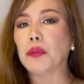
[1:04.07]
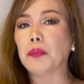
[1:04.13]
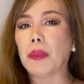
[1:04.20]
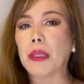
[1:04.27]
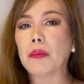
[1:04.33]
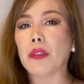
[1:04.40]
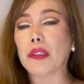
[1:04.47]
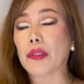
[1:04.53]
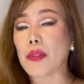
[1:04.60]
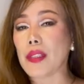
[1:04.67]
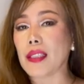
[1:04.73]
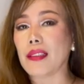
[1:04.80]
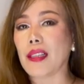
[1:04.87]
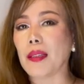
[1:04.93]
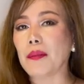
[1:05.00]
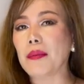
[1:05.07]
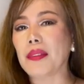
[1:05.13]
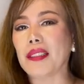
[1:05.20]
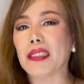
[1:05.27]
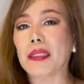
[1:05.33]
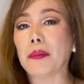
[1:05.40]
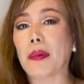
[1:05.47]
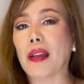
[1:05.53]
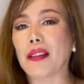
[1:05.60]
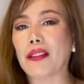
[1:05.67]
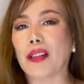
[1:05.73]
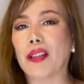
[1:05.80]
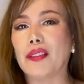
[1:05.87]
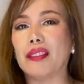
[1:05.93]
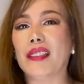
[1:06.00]
be able to see them in the
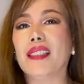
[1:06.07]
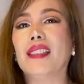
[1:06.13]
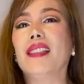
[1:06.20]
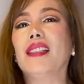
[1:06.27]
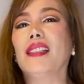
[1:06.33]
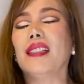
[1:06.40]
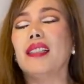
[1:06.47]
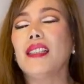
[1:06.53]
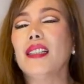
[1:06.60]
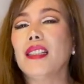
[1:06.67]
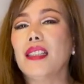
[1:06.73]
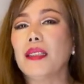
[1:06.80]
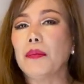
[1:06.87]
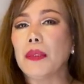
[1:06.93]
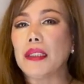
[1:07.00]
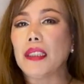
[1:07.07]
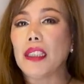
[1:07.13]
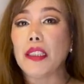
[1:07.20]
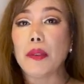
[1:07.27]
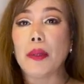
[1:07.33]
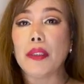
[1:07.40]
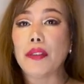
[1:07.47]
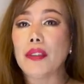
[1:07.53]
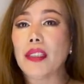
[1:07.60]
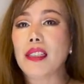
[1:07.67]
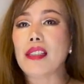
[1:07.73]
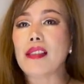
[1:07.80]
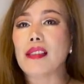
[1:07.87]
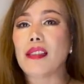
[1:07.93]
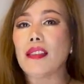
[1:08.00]
background. But anyway, today
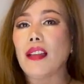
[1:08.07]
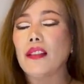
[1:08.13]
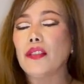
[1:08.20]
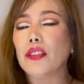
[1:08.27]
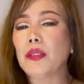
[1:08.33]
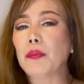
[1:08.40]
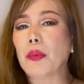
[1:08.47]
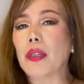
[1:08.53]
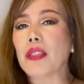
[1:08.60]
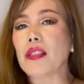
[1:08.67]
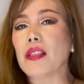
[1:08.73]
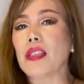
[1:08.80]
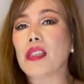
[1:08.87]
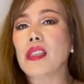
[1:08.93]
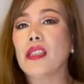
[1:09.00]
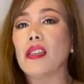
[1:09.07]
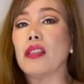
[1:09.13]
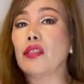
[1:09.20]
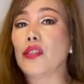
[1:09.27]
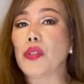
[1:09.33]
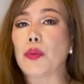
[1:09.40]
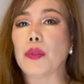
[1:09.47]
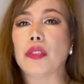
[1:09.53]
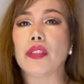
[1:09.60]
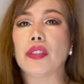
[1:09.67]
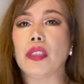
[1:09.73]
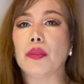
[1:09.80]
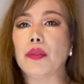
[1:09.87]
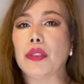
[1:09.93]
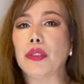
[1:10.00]
is another unboxing. I just want to
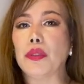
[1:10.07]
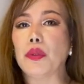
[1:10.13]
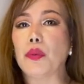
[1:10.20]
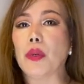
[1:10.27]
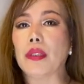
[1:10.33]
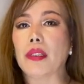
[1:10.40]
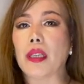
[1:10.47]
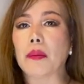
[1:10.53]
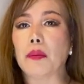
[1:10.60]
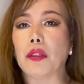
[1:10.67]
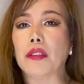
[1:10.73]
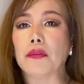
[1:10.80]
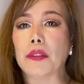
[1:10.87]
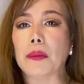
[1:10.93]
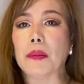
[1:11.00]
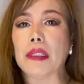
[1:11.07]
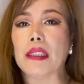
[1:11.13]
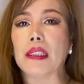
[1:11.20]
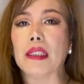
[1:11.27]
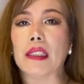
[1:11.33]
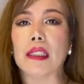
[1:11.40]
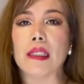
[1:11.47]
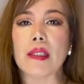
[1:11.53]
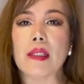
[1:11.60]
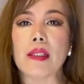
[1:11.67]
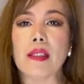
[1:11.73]
share with you what I bought from Lindiess